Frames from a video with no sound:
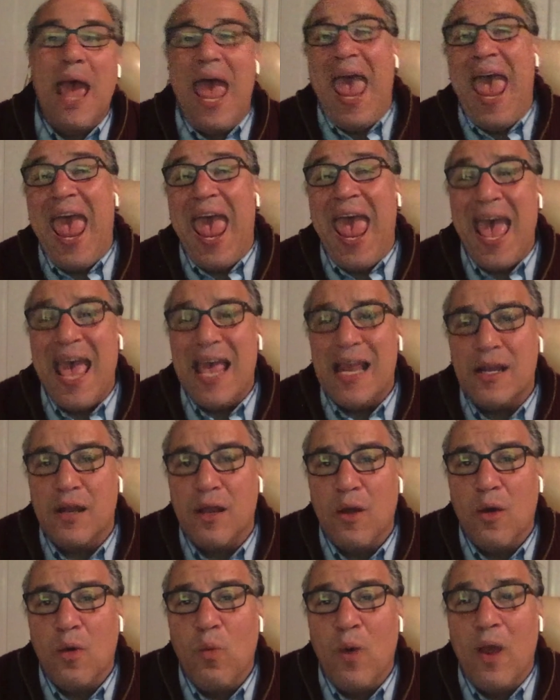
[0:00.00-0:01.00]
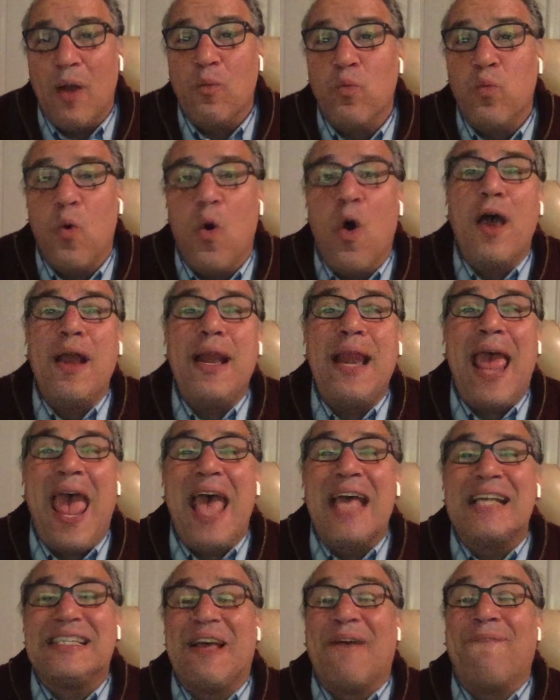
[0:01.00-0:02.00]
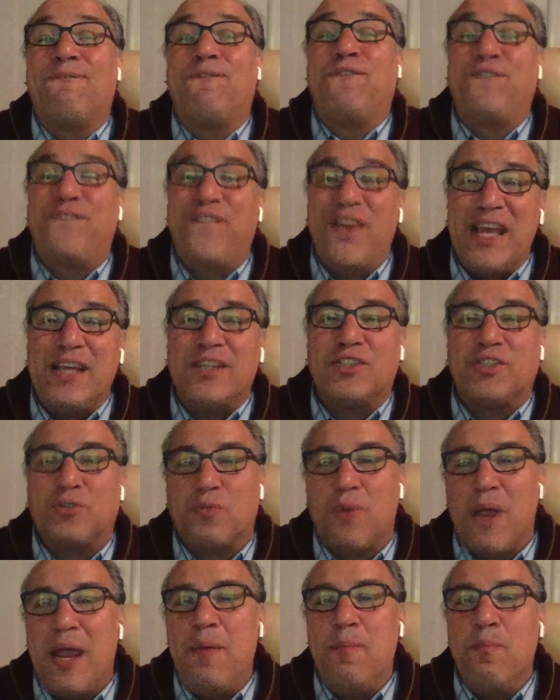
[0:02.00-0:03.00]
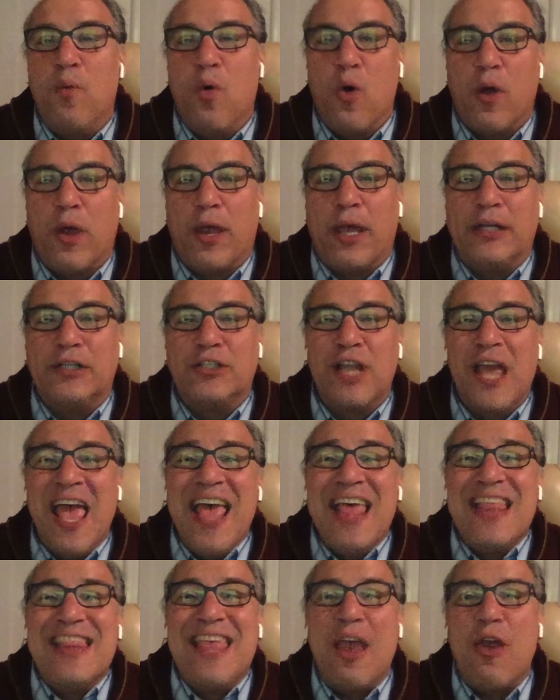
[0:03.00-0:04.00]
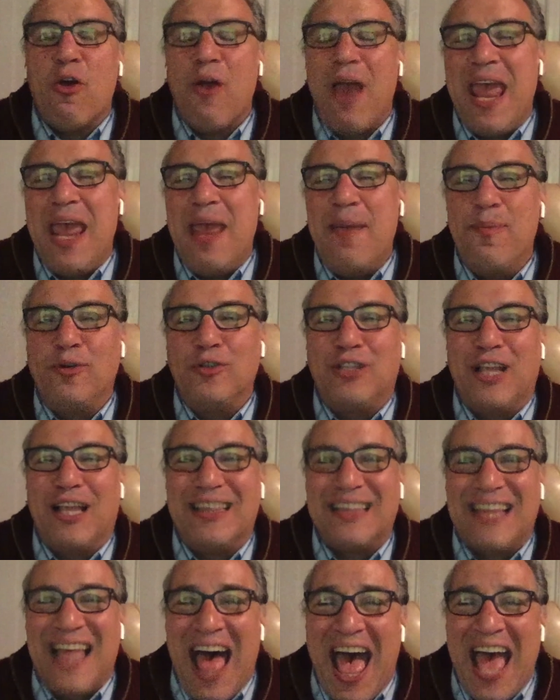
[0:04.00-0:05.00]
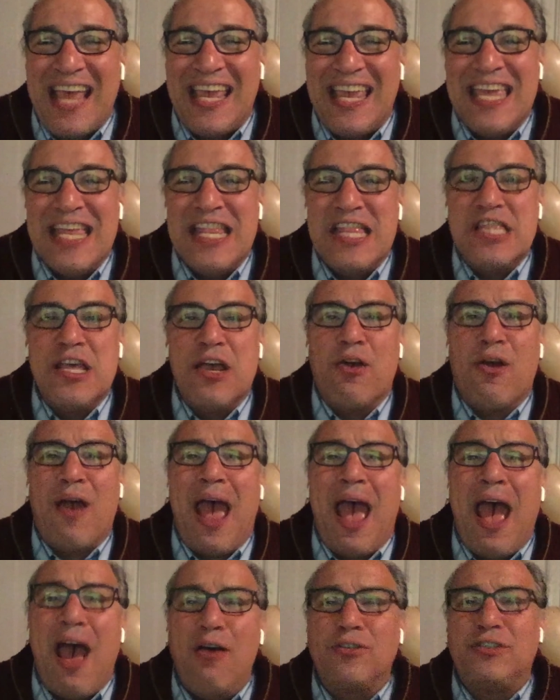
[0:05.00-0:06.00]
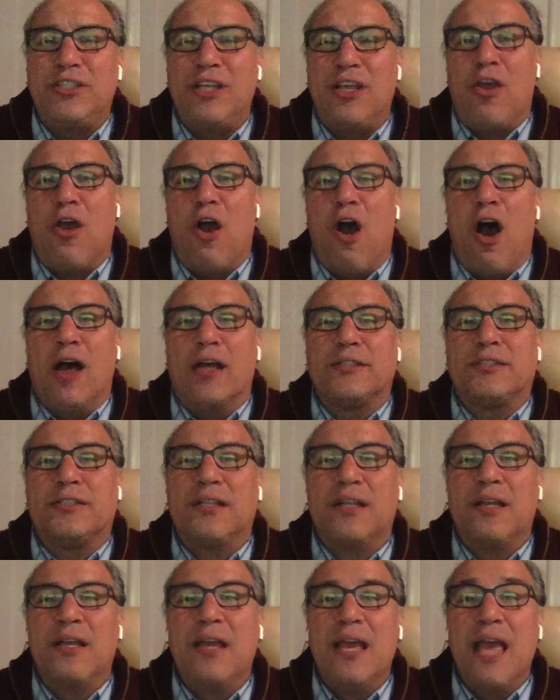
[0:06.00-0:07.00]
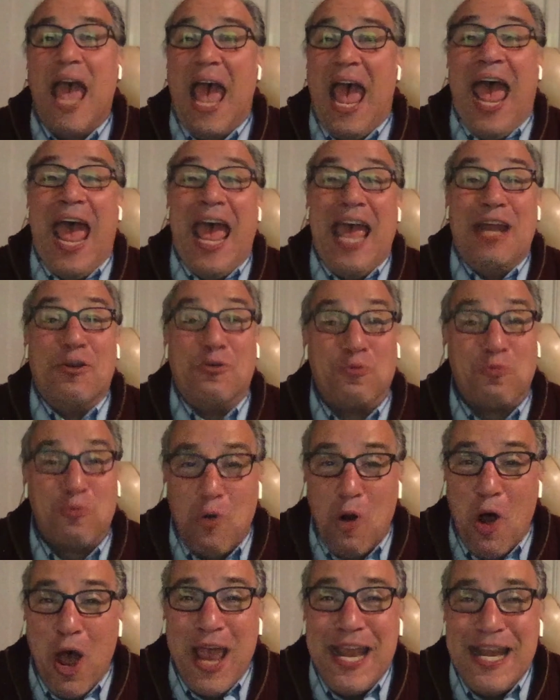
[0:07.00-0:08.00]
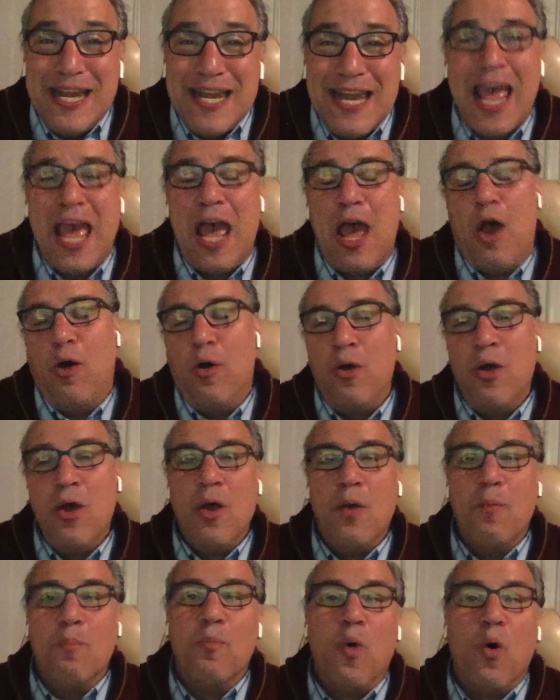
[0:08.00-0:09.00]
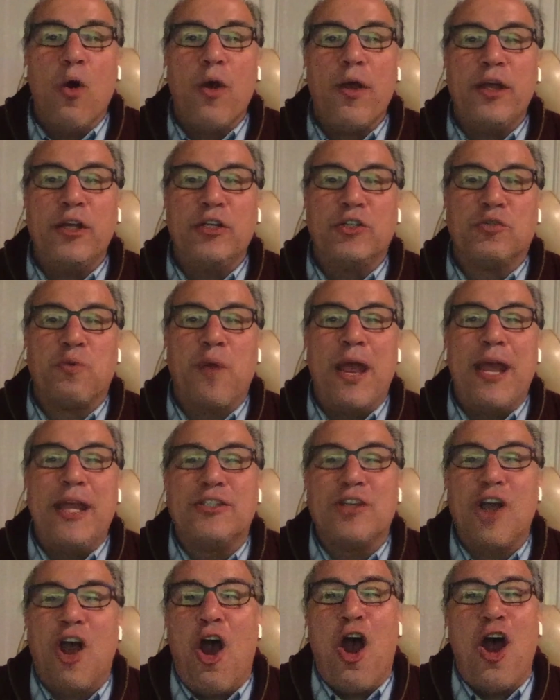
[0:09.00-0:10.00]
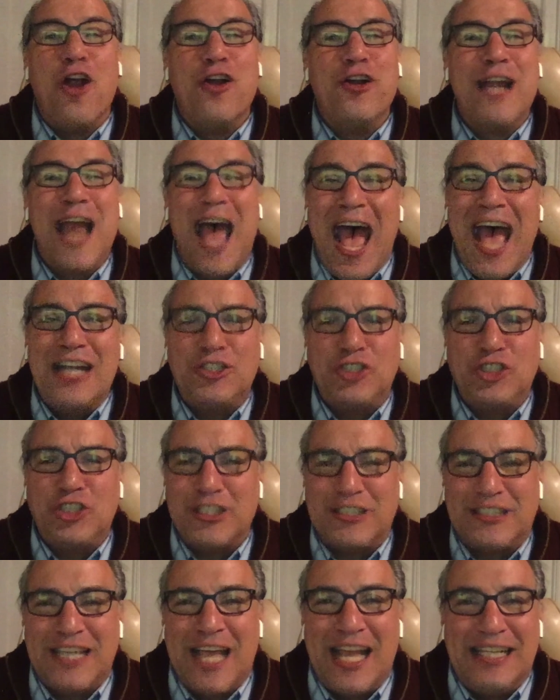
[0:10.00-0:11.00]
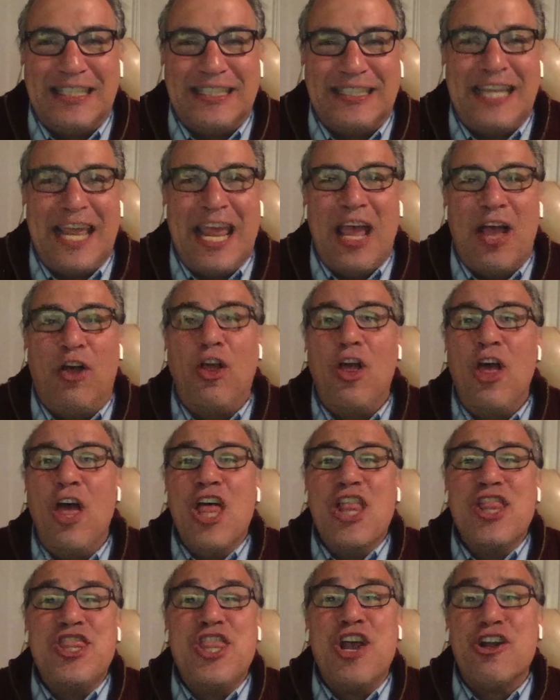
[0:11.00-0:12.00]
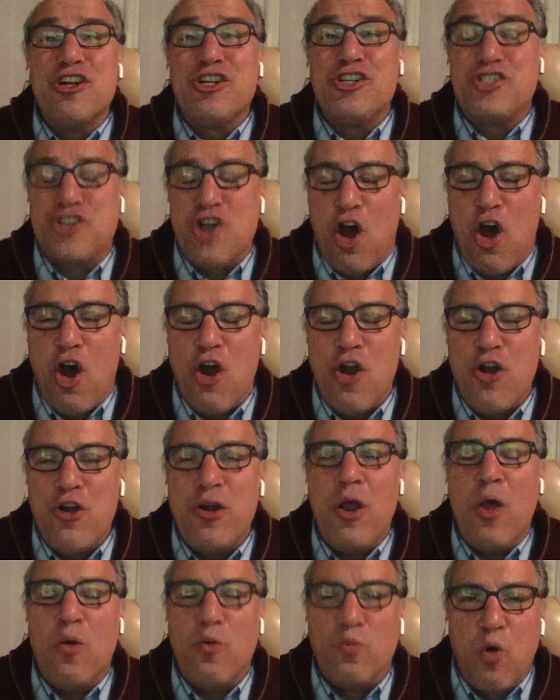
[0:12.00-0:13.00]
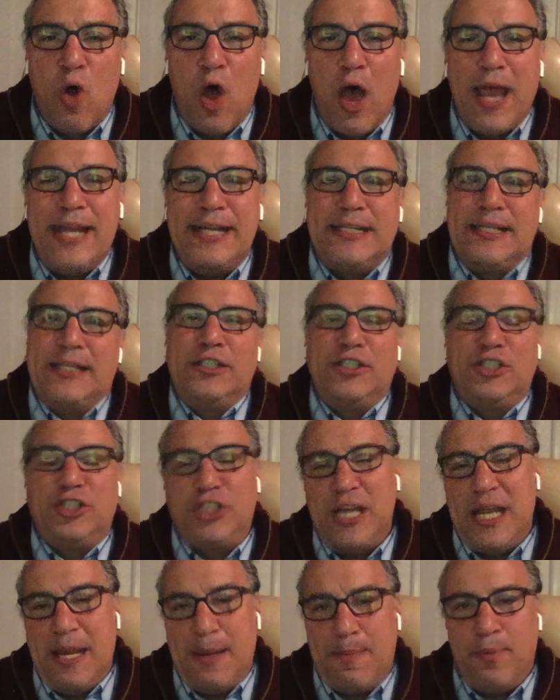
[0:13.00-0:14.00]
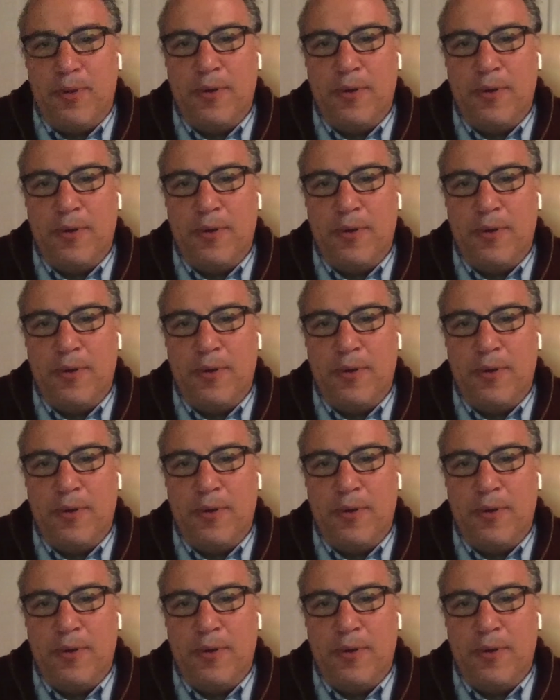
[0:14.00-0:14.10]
and when one has a fixed rate mortgage, they are able to lock in their housing costs. And right now, mortgage rates are not just on sale, they're darn right cheap.